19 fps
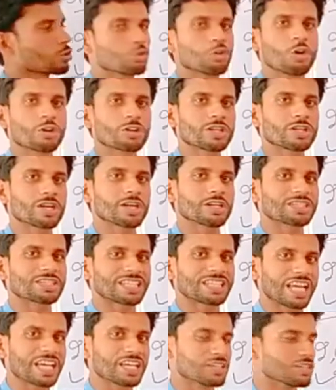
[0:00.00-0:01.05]
not
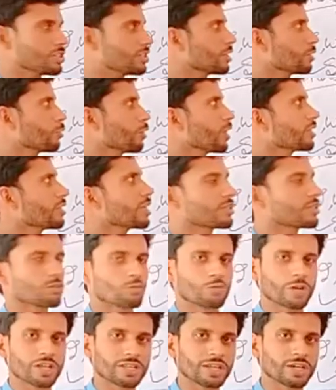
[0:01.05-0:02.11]
change when
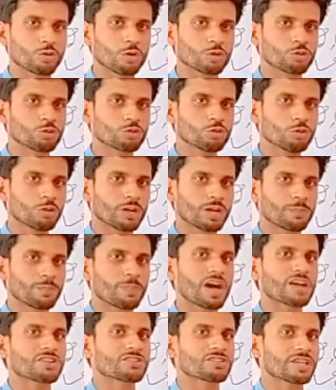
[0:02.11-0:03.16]
they go to
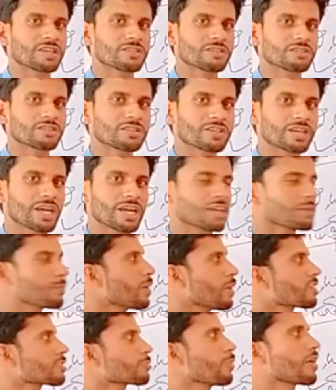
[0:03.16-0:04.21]
past tense and
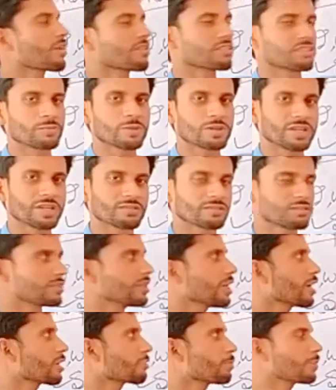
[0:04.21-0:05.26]
past participle tense.
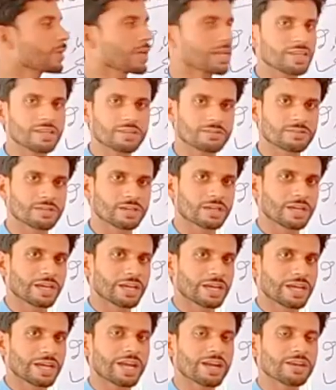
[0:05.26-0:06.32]
Their spellings
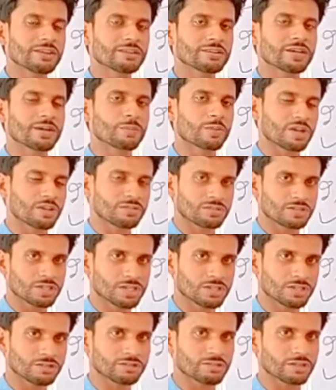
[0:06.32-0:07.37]
and their
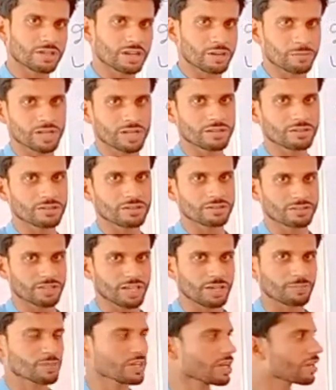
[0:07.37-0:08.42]
pronunciations remain
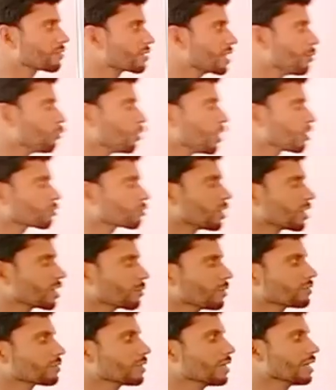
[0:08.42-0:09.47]
same. And some words, what
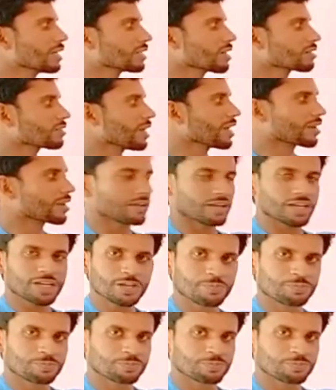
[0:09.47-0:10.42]
happens? Just like read,